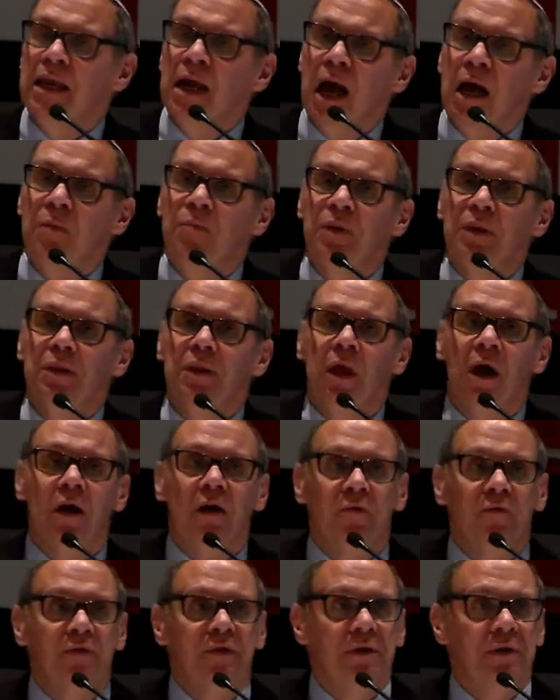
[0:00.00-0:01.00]
God
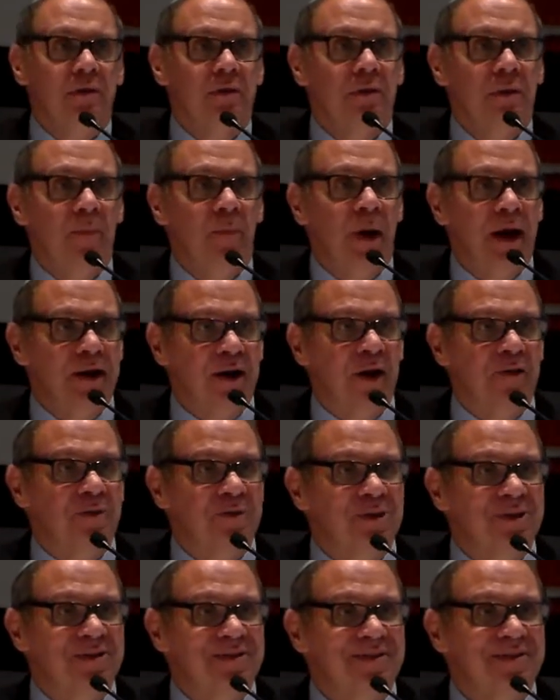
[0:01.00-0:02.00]
beloved by
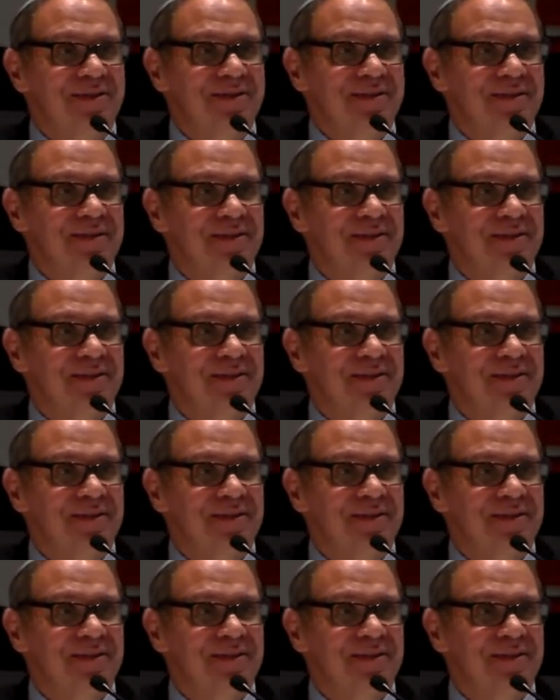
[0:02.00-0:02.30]
others.